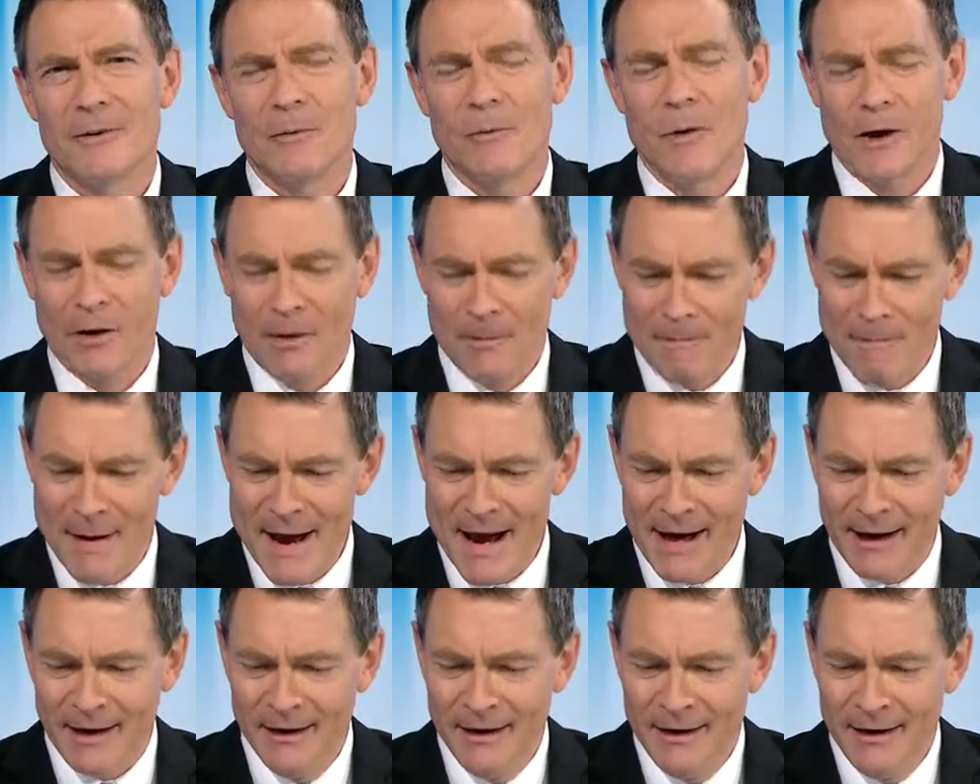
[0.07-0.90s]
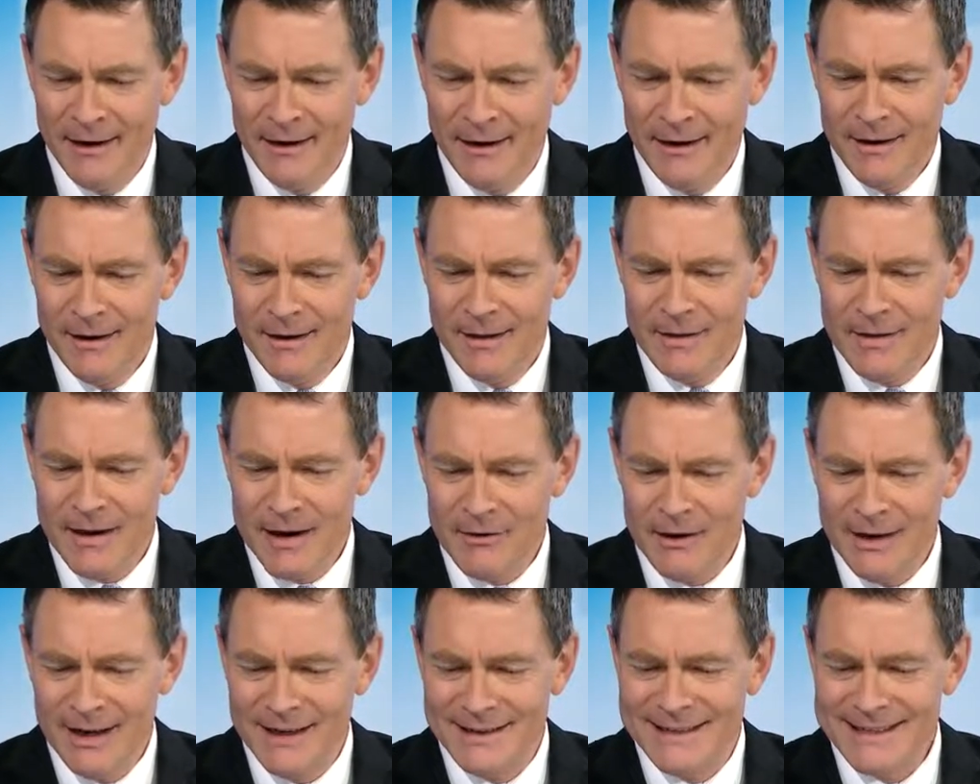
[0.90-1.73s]
Welcome back.
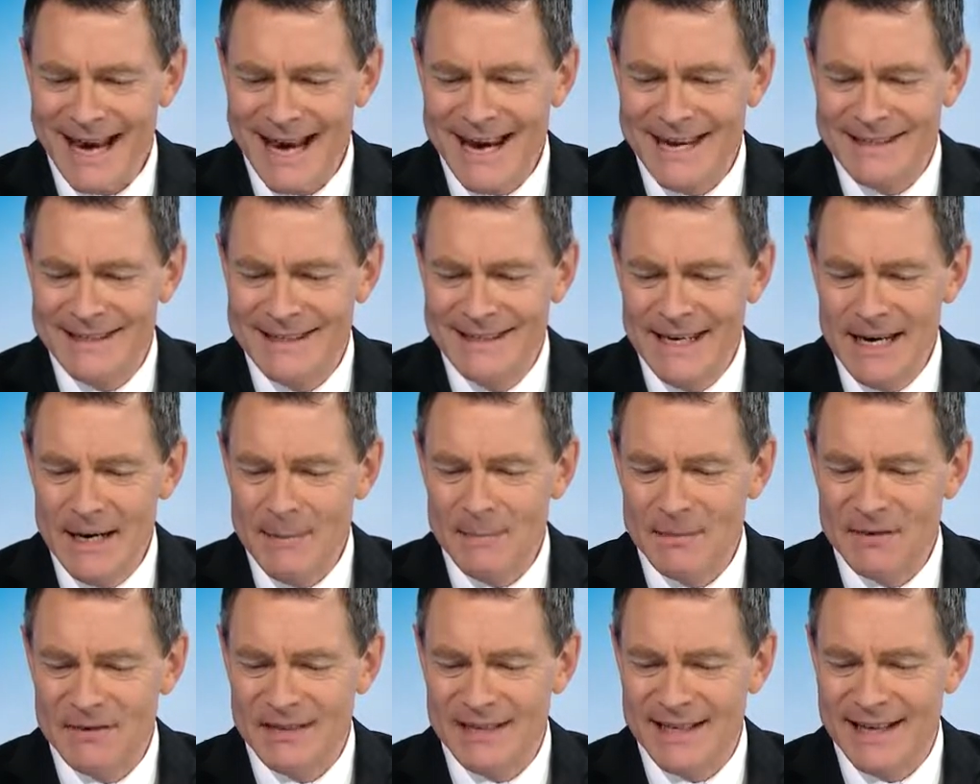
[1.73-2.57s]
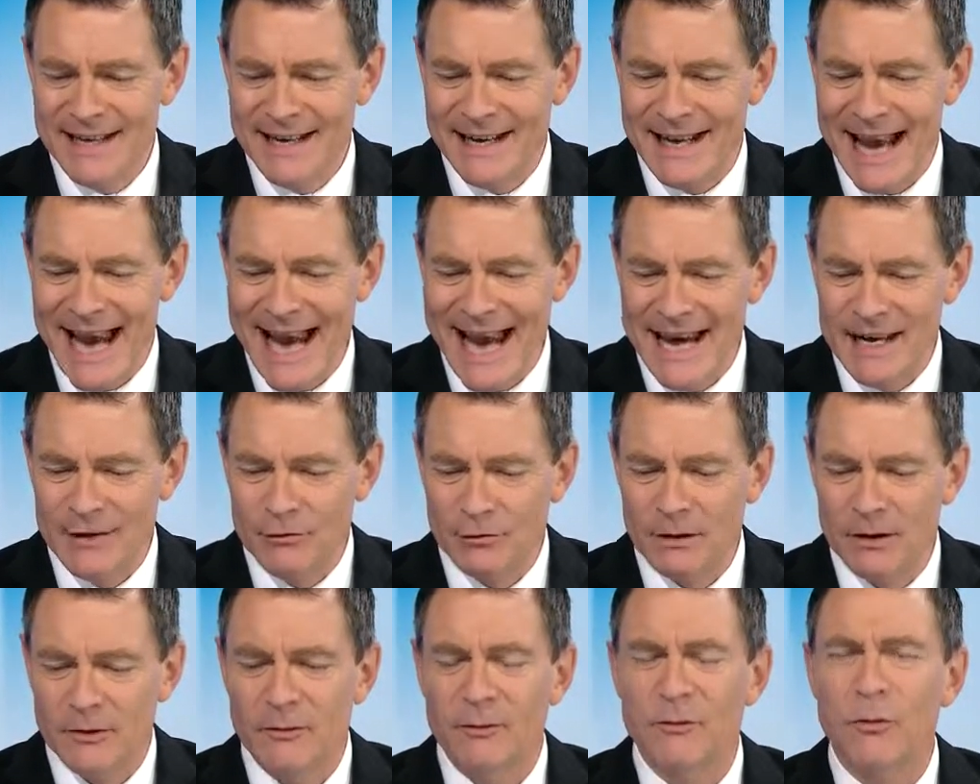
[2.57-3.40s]
There is a deep seated
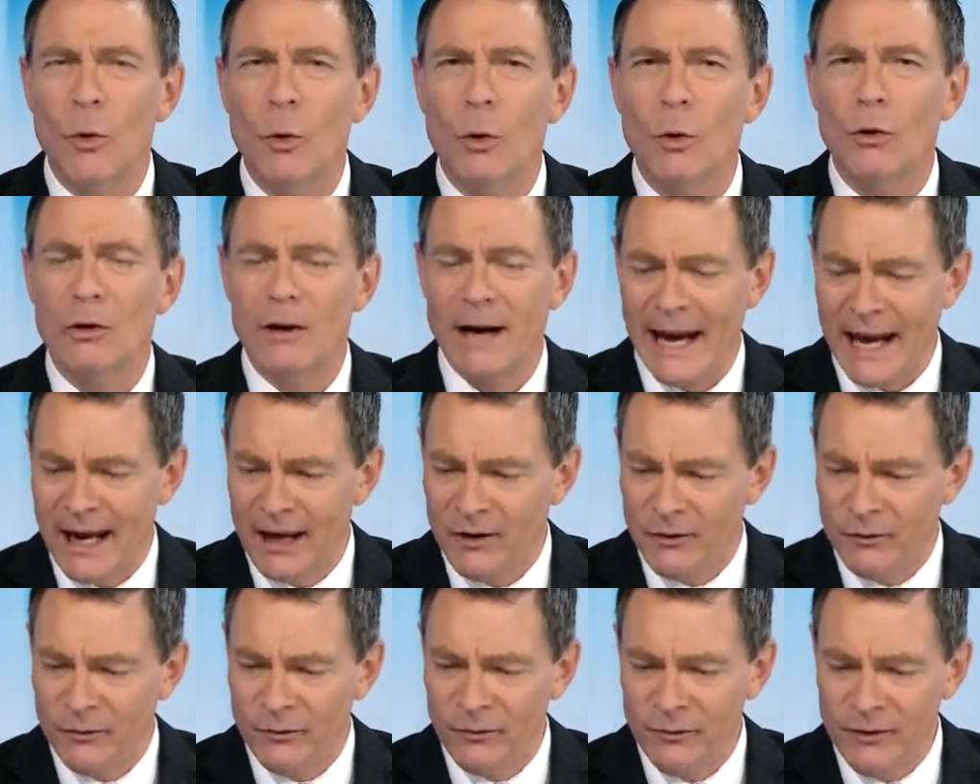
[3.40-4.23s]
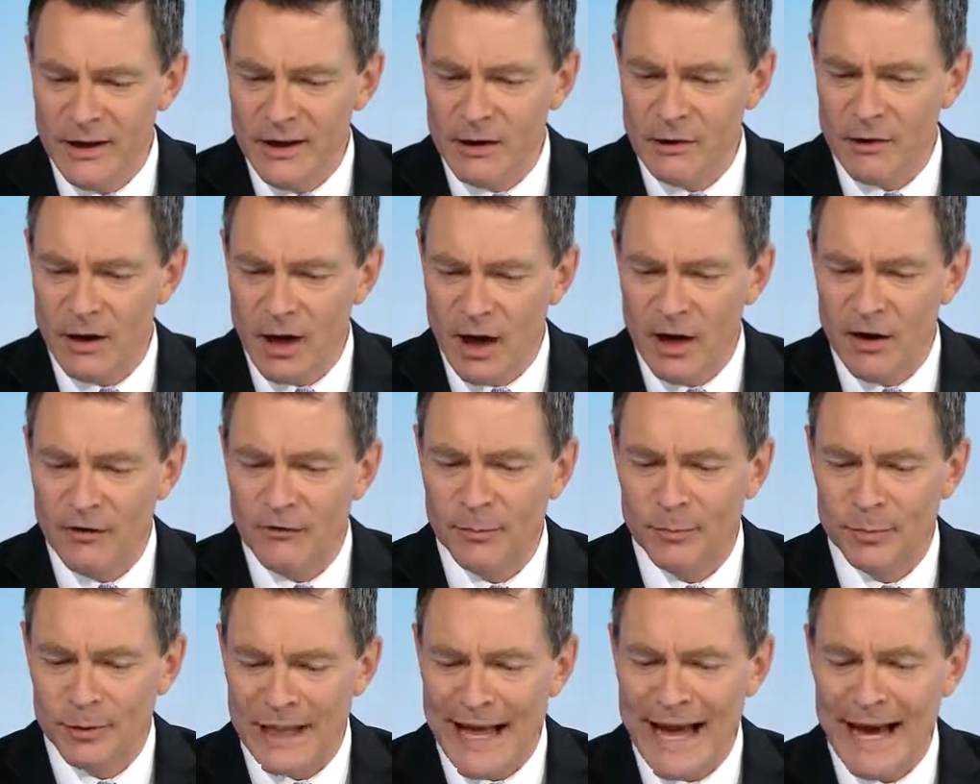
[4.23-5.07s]
hatred for and fear
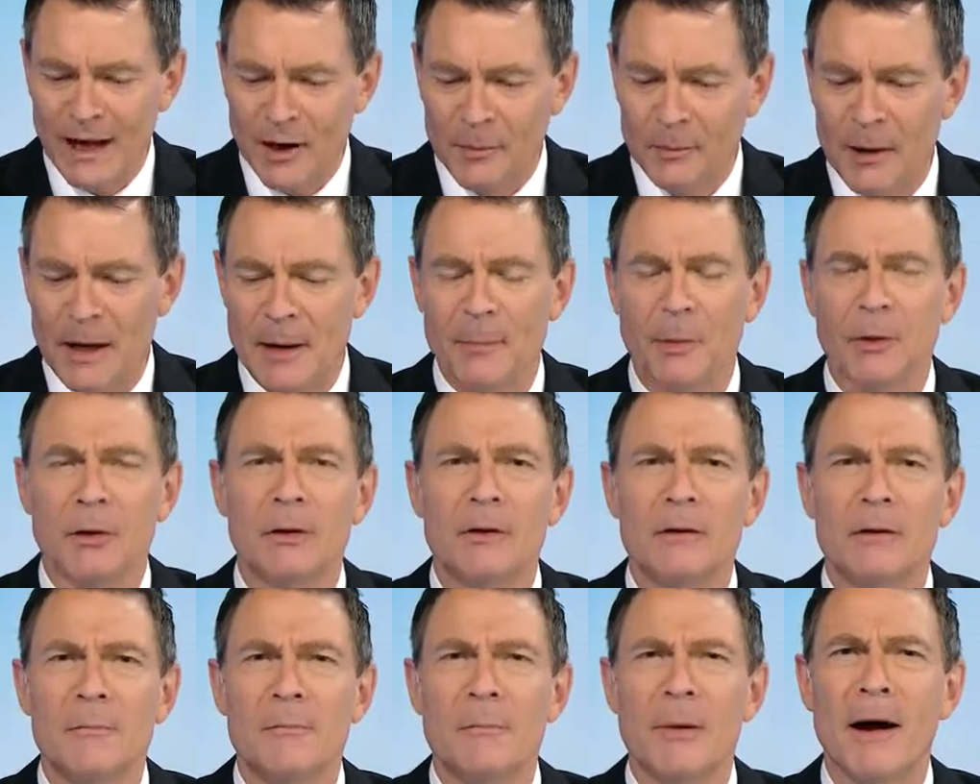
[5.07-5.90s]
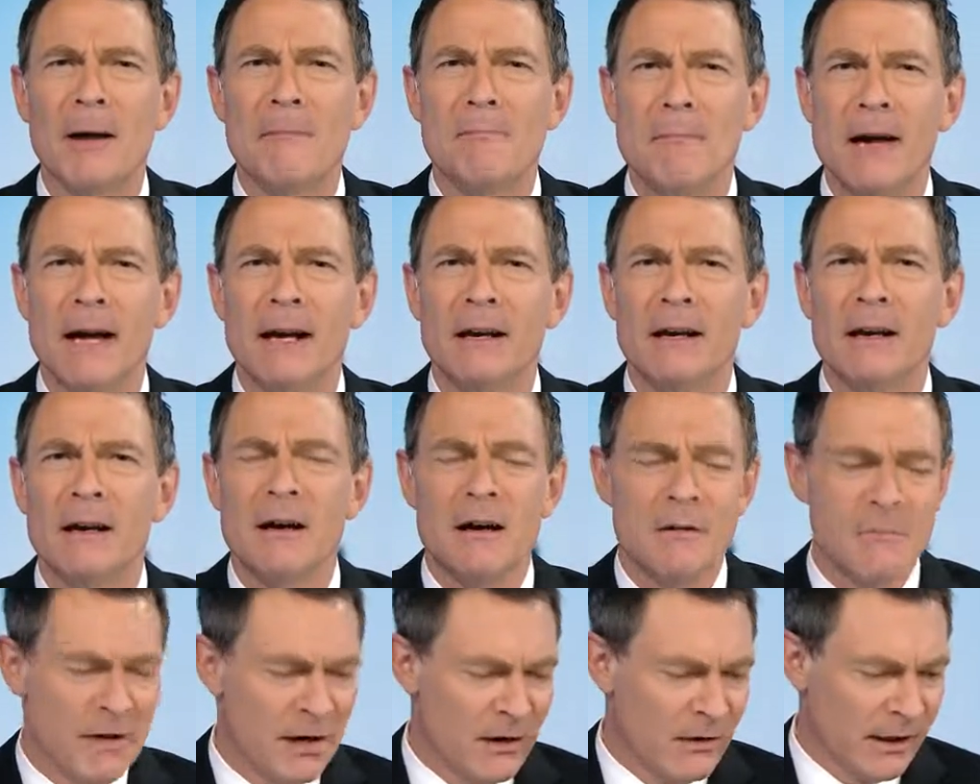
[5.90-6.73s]
of black people by many
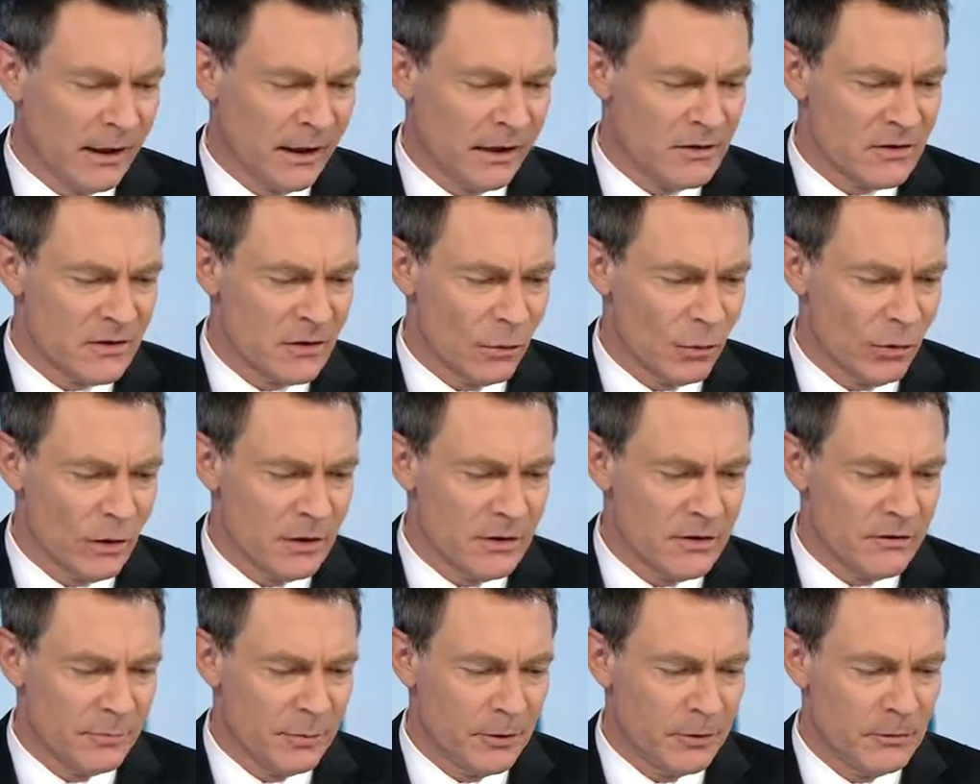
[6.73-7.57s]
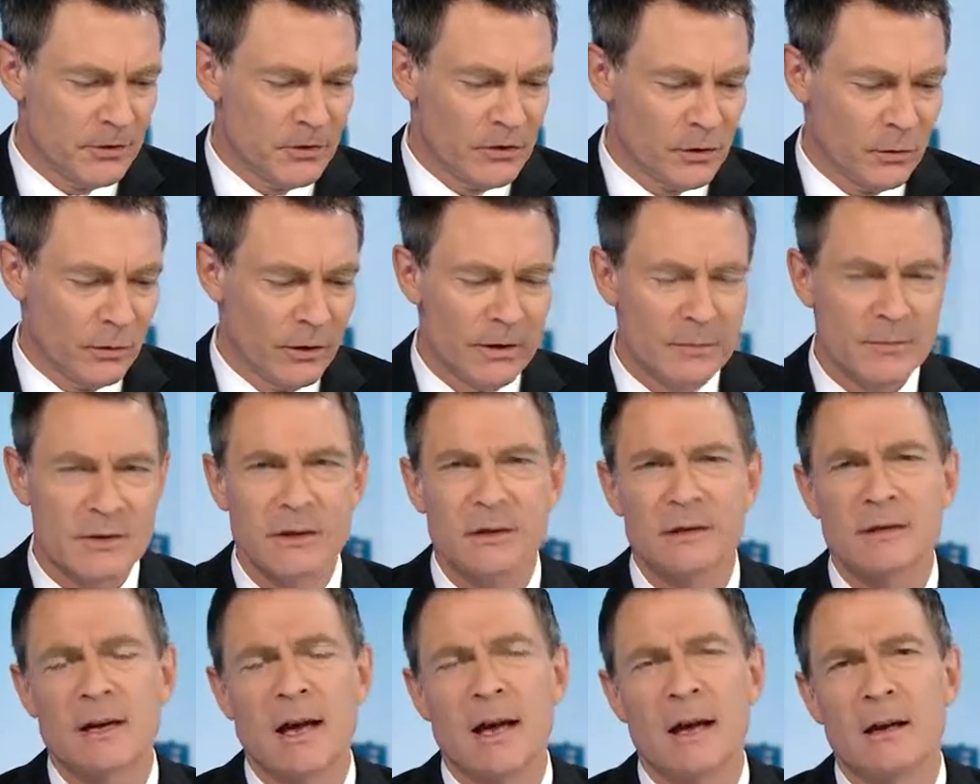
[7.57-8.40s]
Americans. The words of Patricia Williams
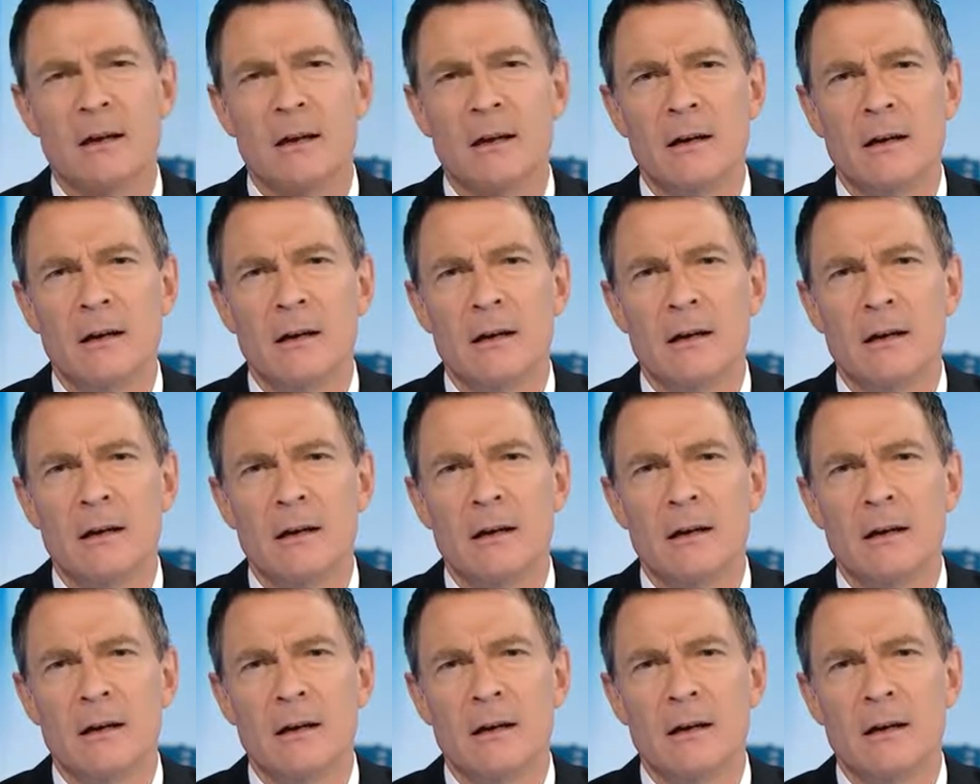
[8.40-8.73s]
Lessane,